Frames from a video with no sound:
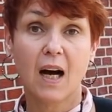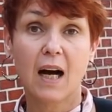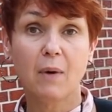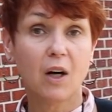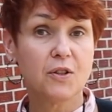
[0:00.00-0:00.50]

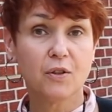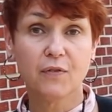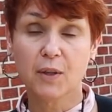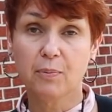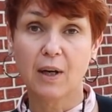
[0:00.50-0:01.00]
I'm also
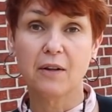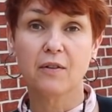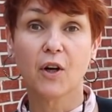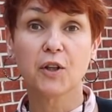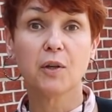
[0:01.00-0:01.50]
very proud
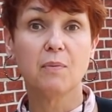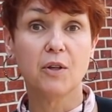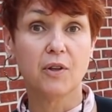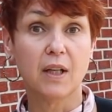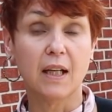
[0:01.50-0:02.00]
of our
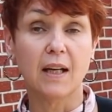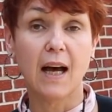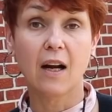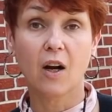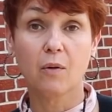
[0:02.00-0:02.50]
community.
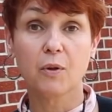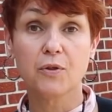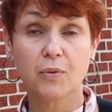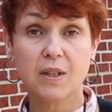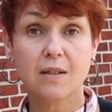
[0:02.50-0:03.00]
At our
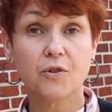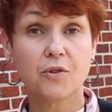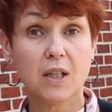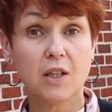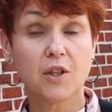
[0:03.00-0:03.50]
most recent
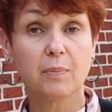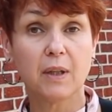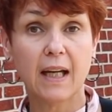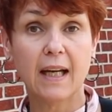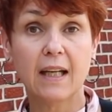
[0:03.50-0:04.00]
strategic
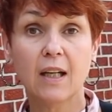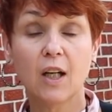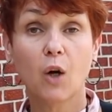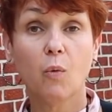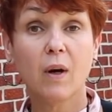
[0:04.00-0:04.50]
plan,
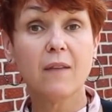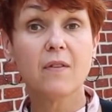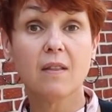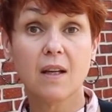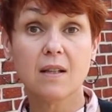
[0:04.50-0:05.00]
one of
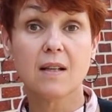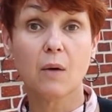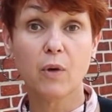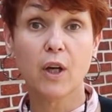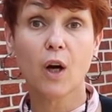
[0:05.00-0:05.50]
the things
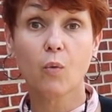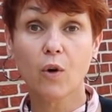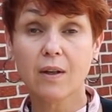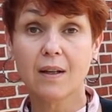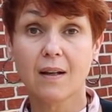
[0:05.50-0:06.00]
that we are
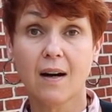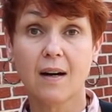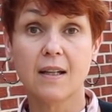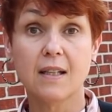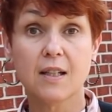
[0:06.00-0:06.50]
working
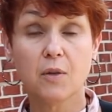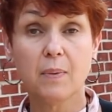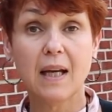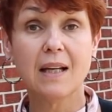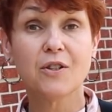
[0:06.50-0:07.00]
on is to
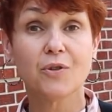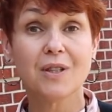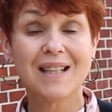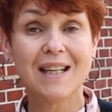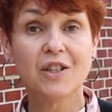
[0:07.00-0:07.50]
be a
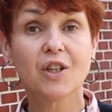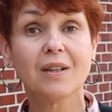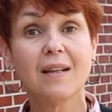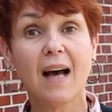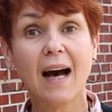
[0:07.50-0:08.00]

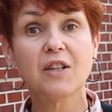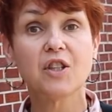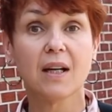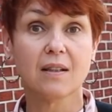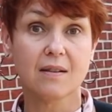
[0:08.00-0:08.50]
strategically
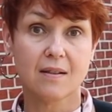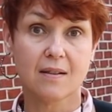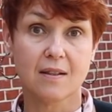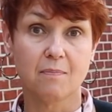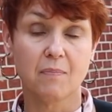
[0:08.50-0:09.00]
agile
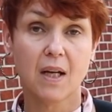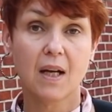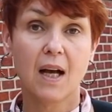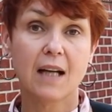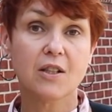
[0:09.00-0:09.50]
system.
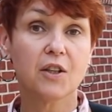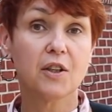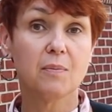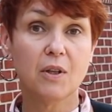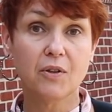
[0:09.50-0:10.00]
As our
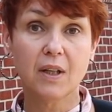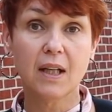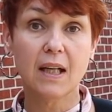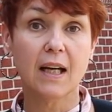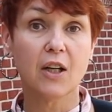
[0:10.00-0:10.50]

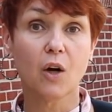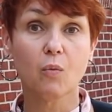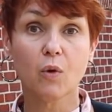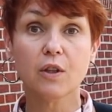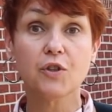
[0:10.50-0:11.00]
community and our
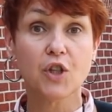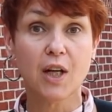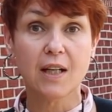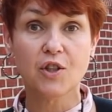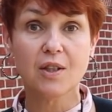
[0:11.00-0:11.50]
world
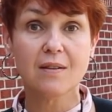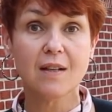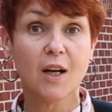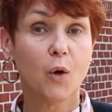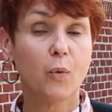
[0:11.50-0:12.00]

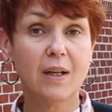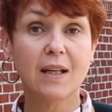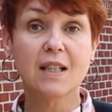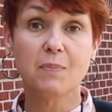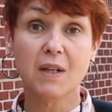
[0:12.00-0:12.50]
changes, we
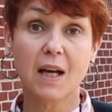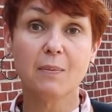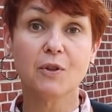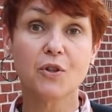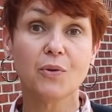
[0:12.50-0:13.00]
need to be
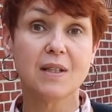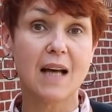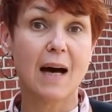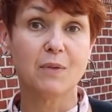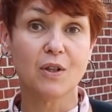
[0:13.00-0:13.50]
able to
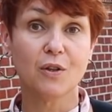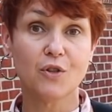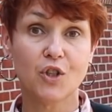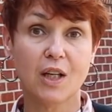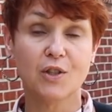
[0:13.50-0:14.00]
adapt to
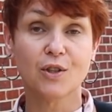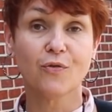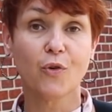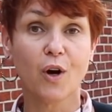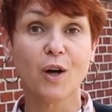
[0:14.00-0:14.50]
those changes
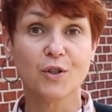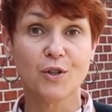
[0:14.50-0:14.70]
for our